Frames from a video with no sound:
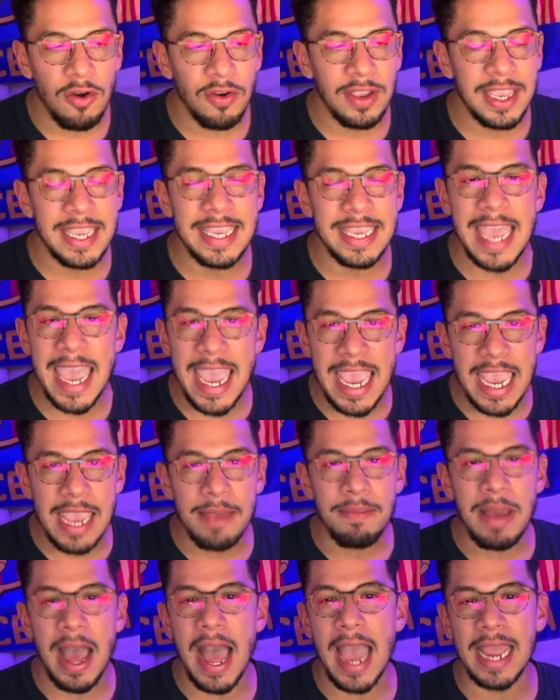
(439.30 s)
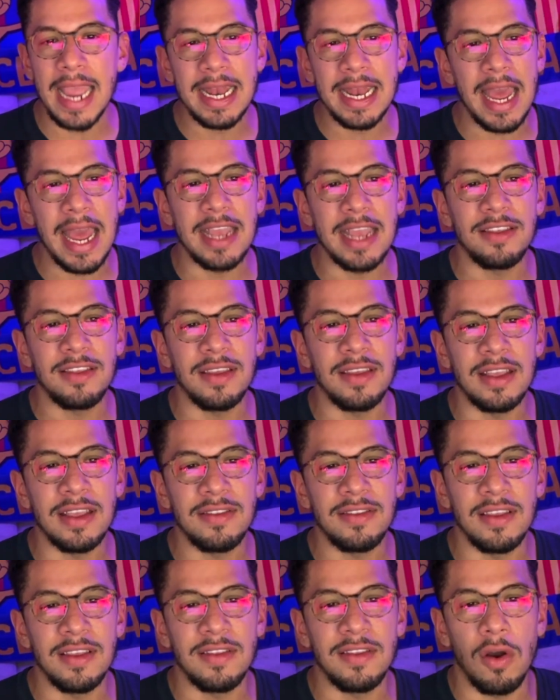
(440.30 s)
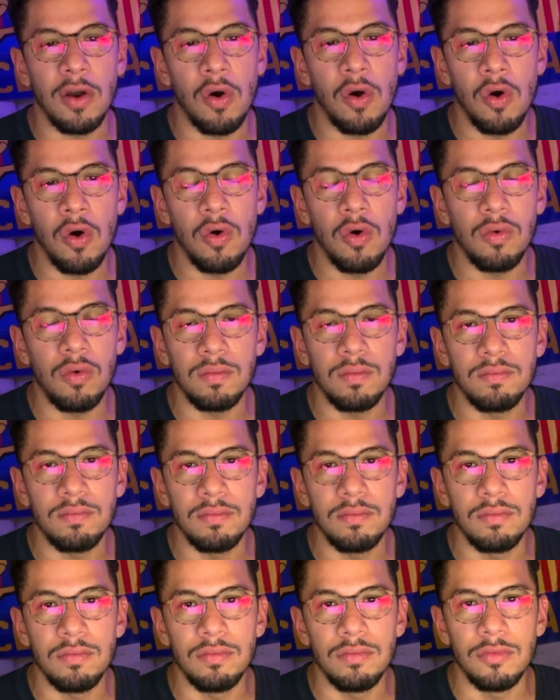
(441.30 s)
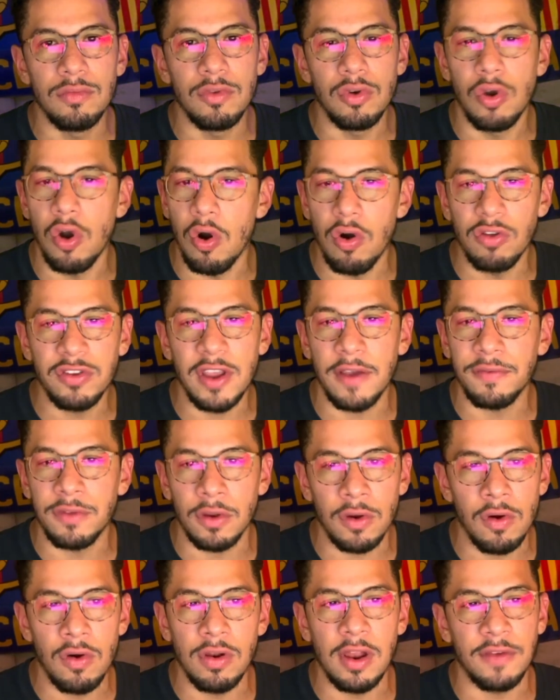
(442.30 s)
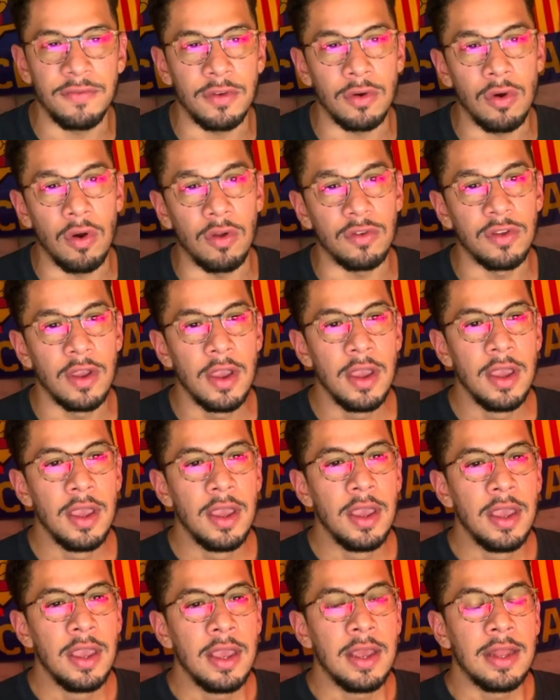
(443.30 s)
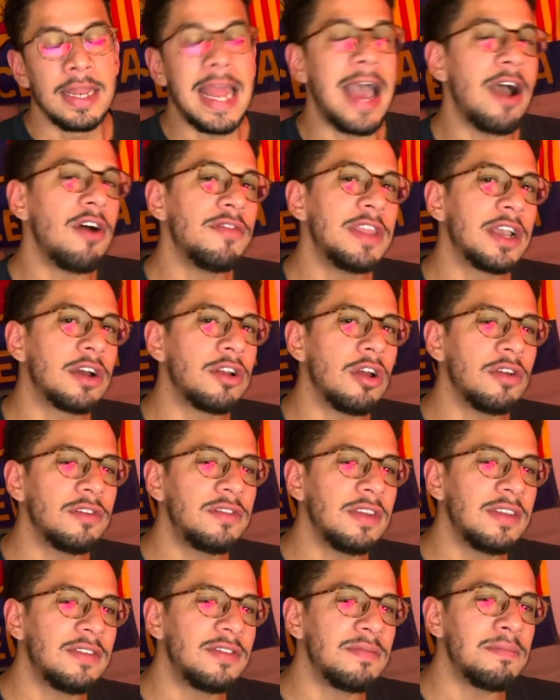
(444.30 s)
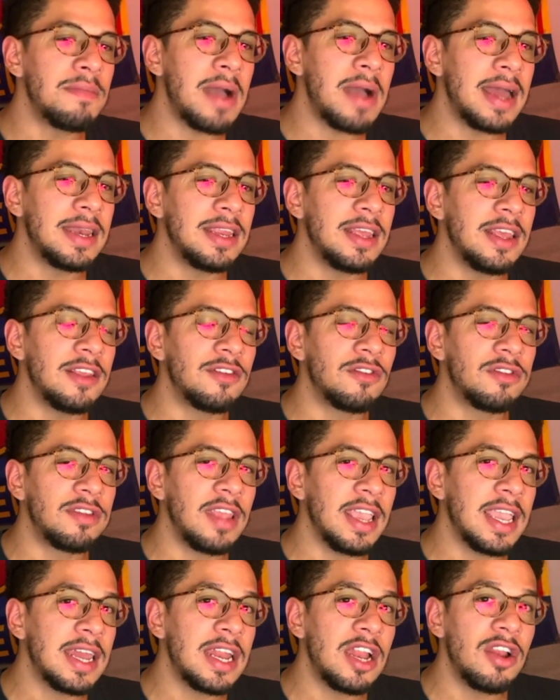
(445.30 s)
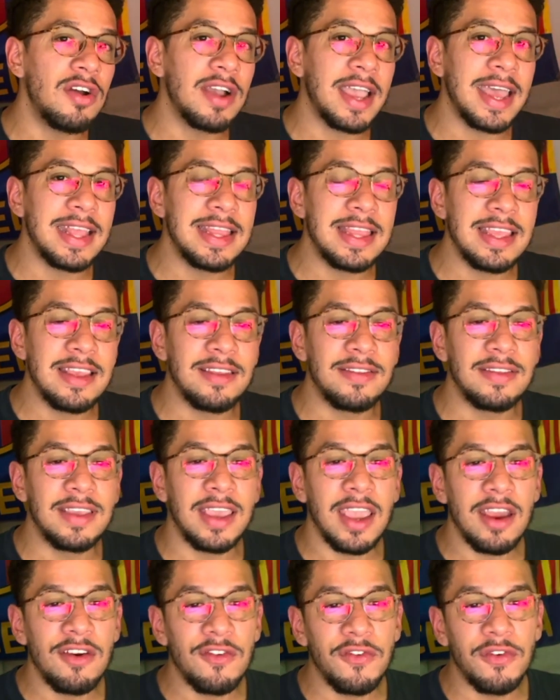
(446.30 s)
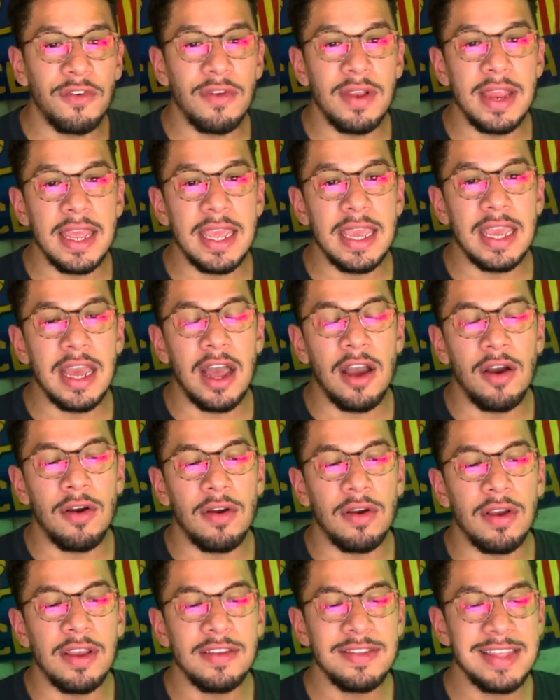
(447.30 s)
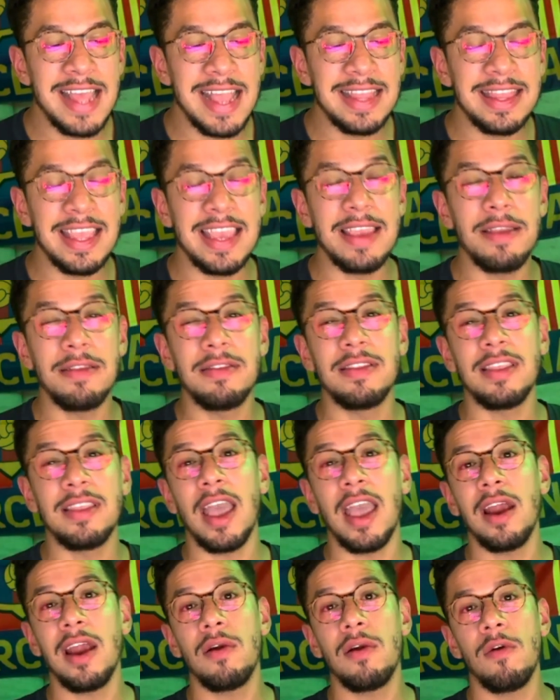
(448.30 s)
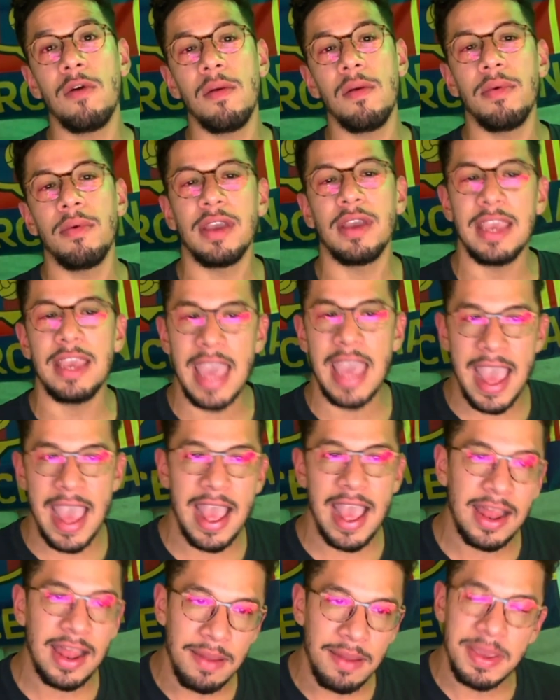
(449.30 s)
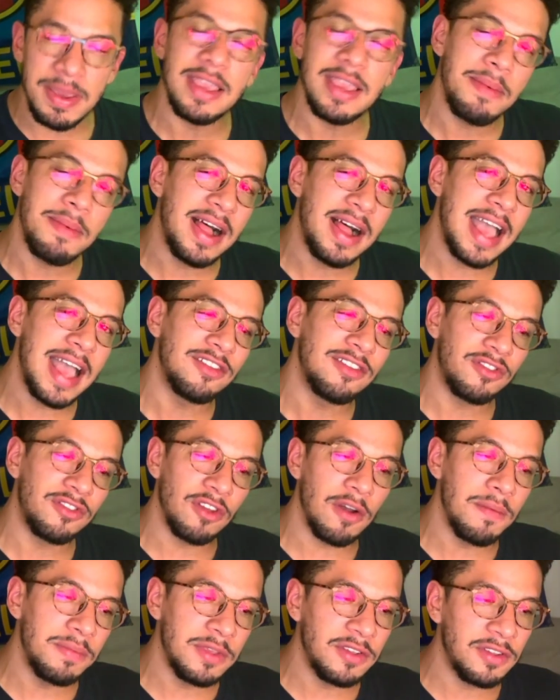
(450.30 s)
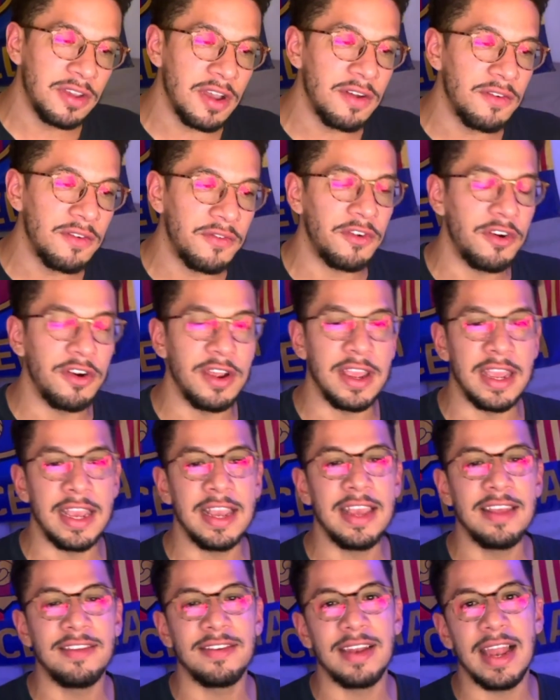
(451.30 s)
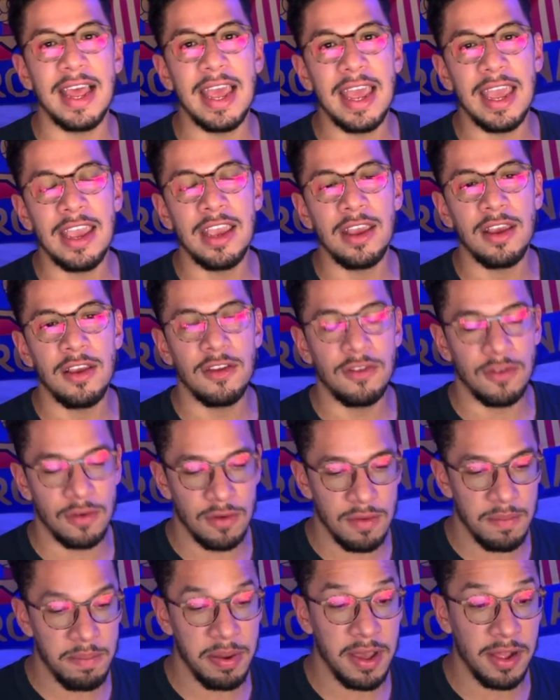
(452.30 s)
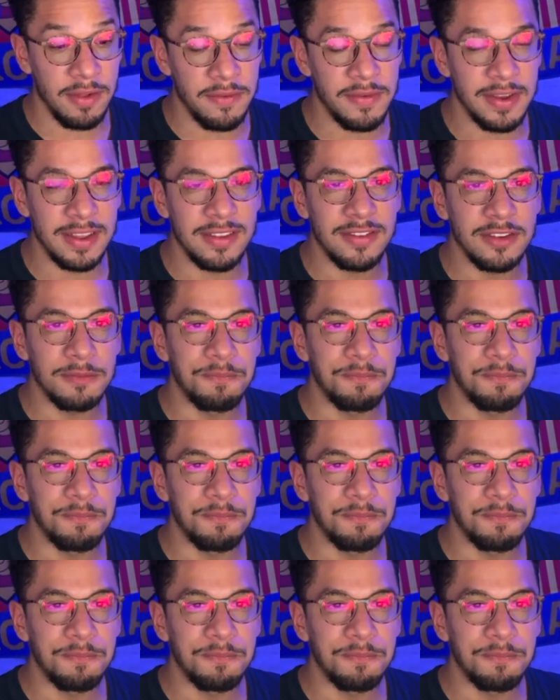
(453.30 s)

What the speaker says: game highlights it's a whole goals after goal after goals. Now the closest man is taking a look at this carefully. It's nothing terrible, but Lamine Yamal has some discomfort in his own pelvis,